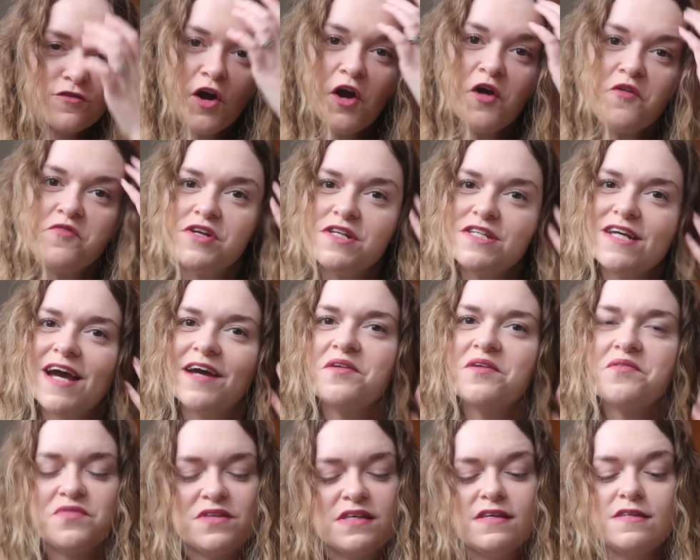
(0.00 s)
5 to
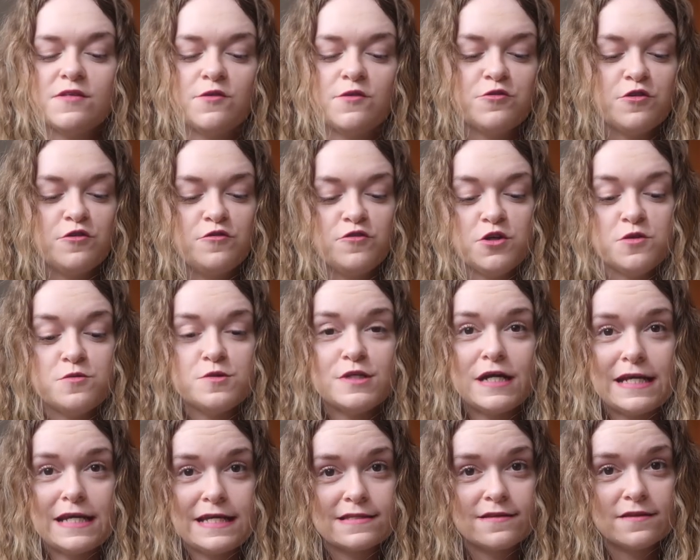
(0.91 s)
10 of these every few
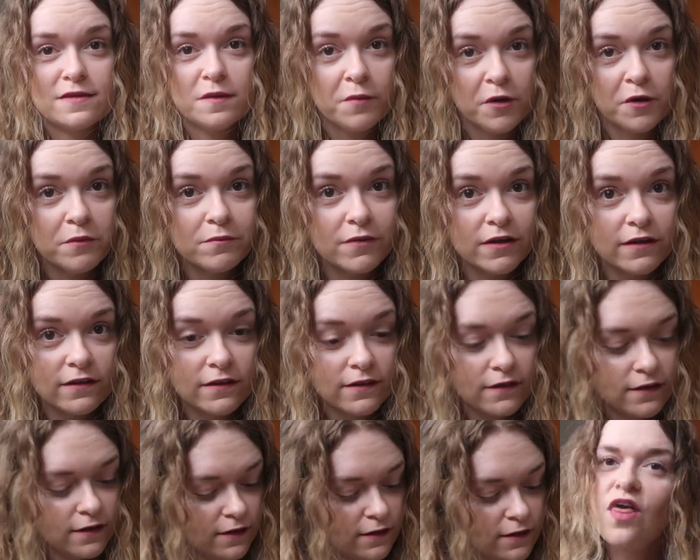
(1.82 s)
days at the moment.
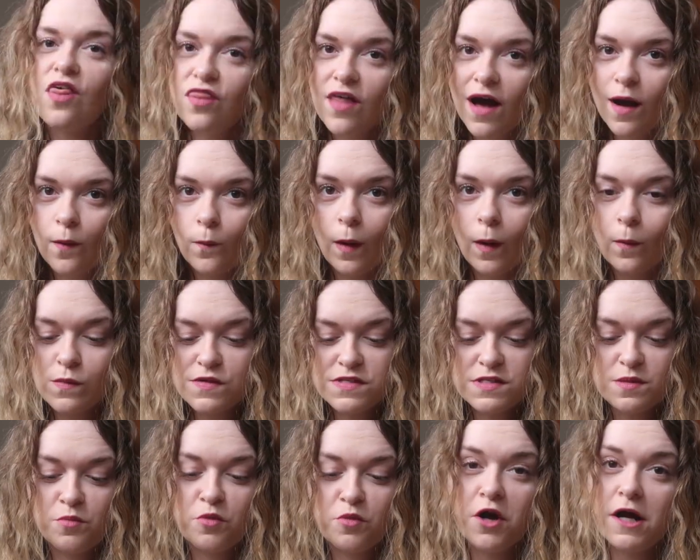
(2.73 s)
That one
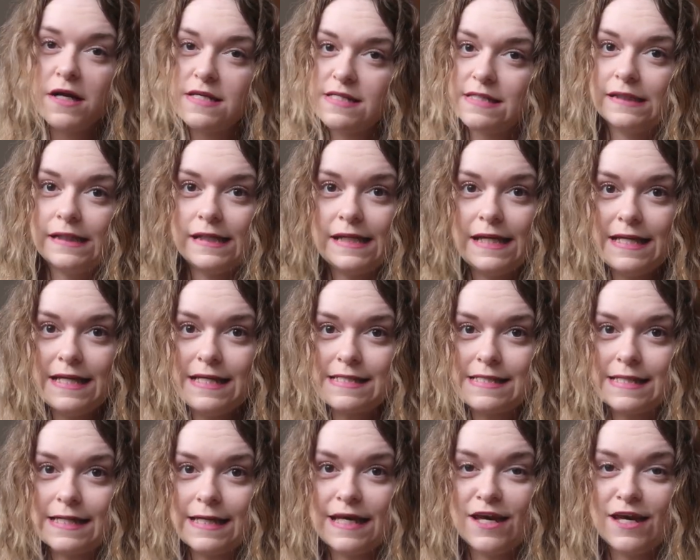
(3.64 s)
was surprisingly
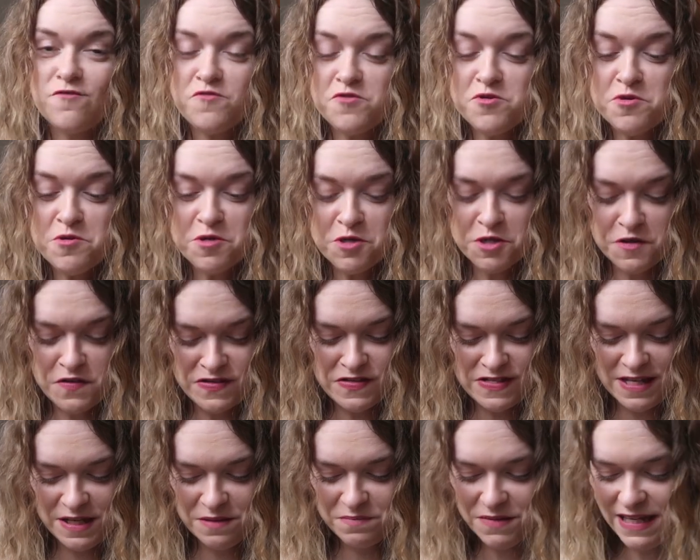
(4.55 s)
easy. If you could
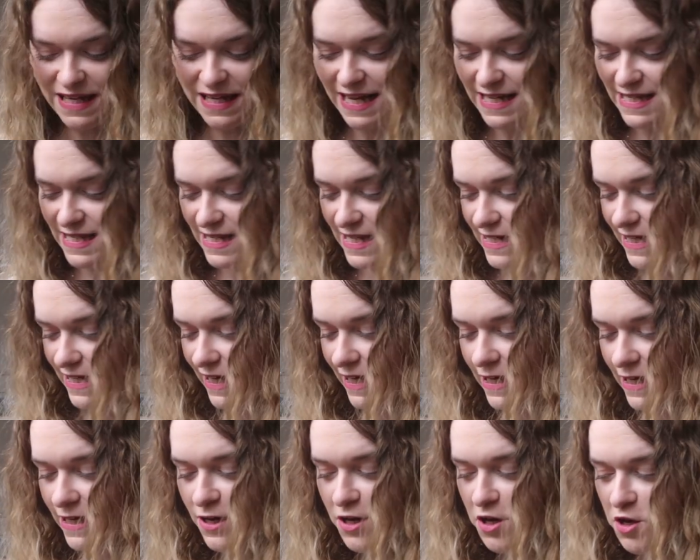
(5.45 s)
have seen me
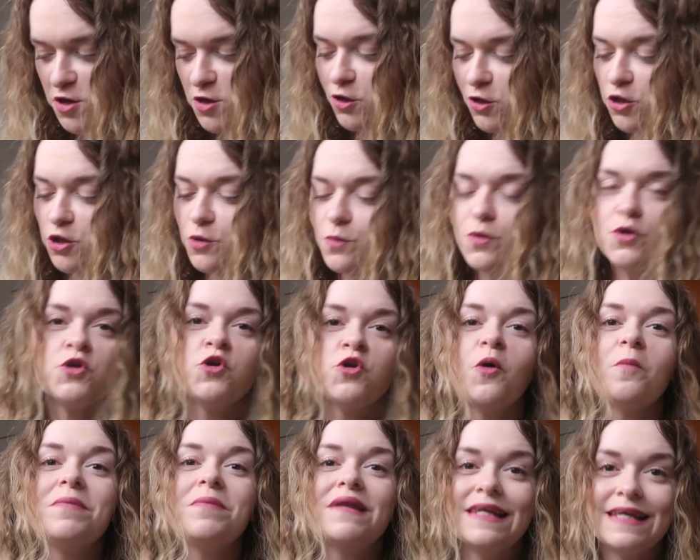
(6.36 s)
yesterday, you would
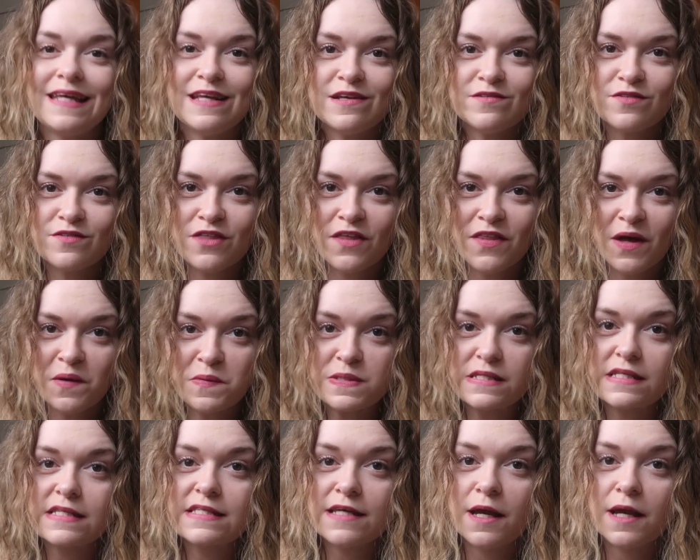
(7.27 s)
not believe that that
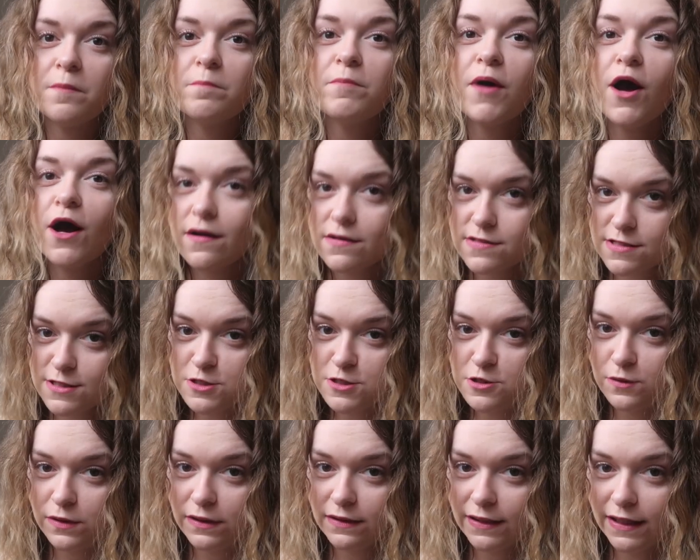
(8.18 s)
was the same person
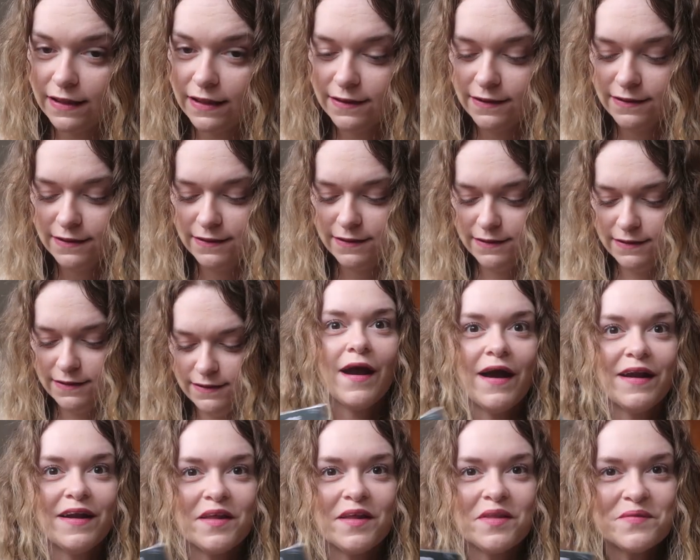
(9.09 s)
doing it.
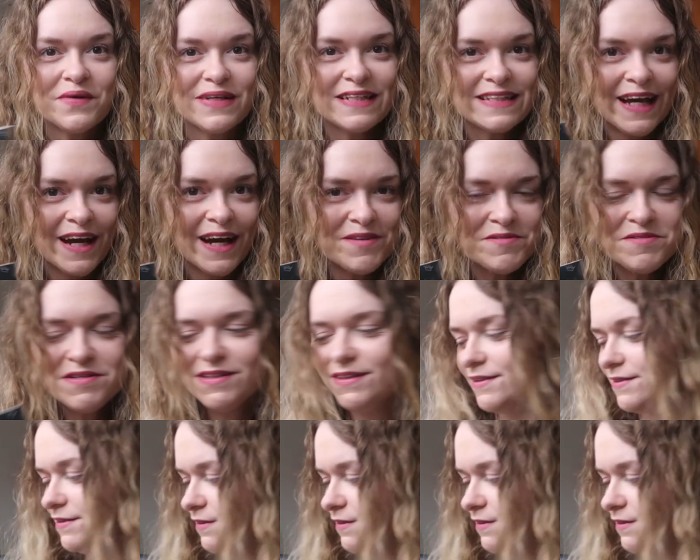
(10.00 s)
Another one down.